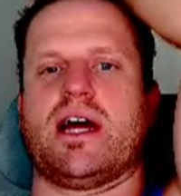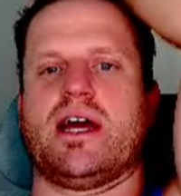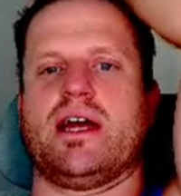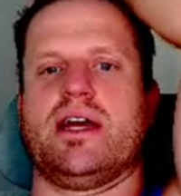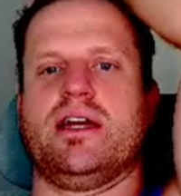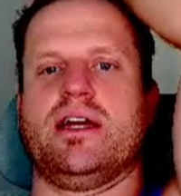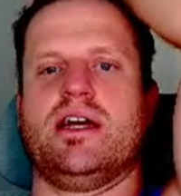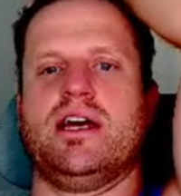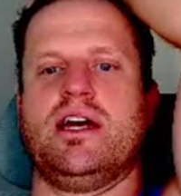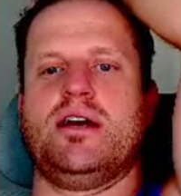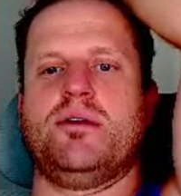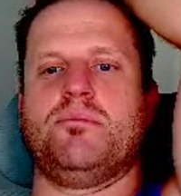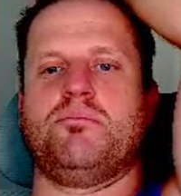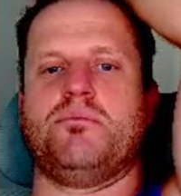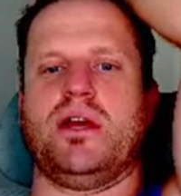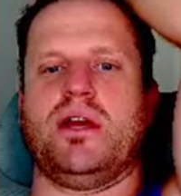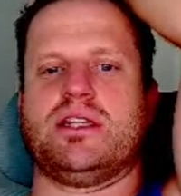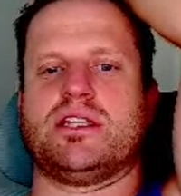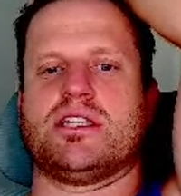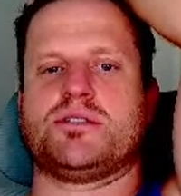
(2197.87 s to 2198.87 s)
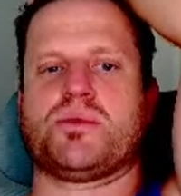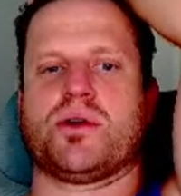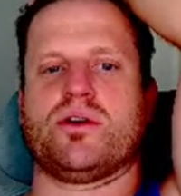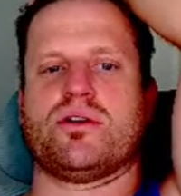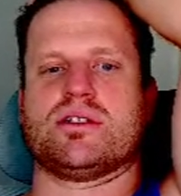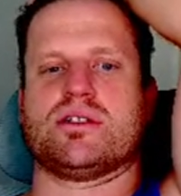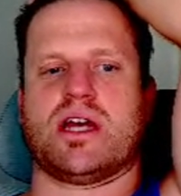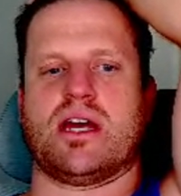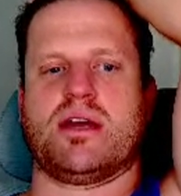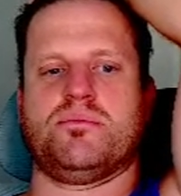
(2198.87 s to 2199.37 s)
made this prototype.
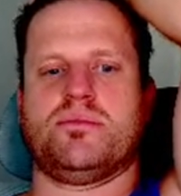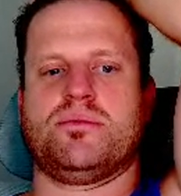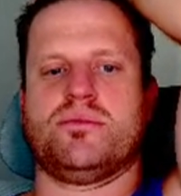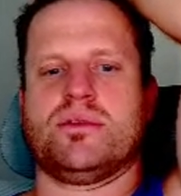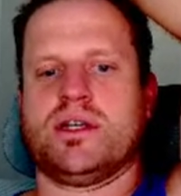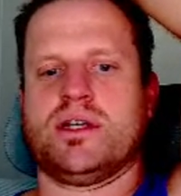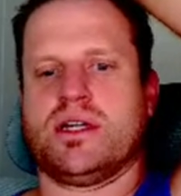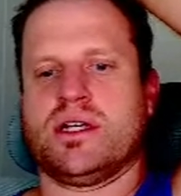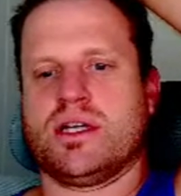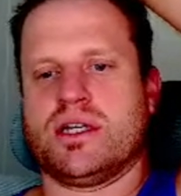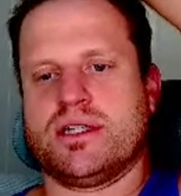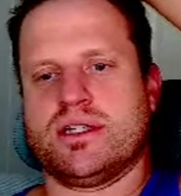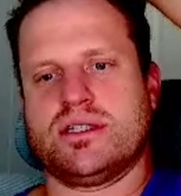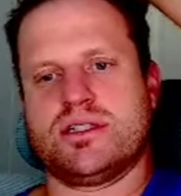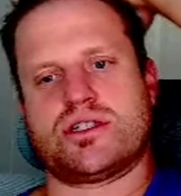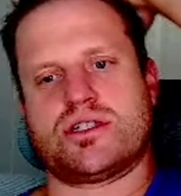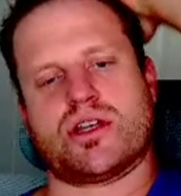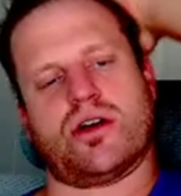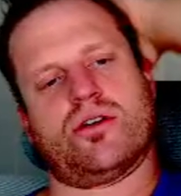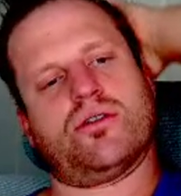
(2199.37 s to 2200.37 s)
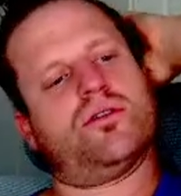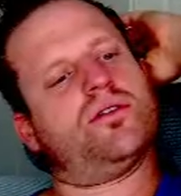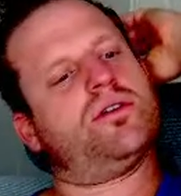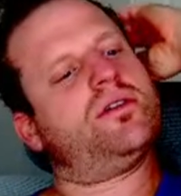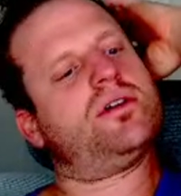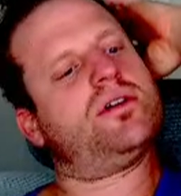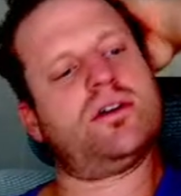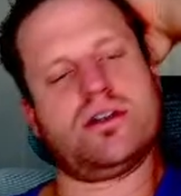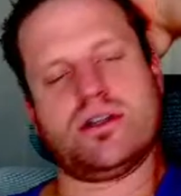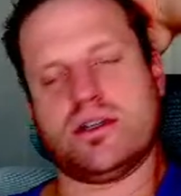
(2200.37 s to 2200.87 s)
So
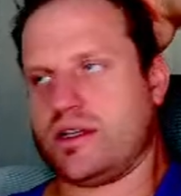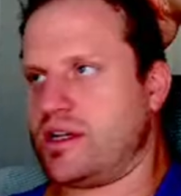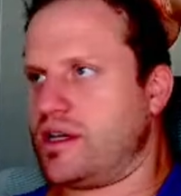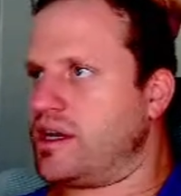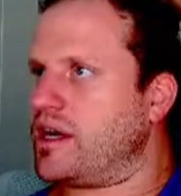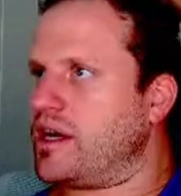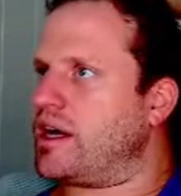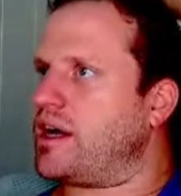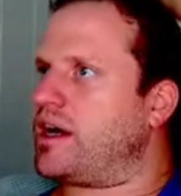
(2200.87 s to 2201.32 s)
there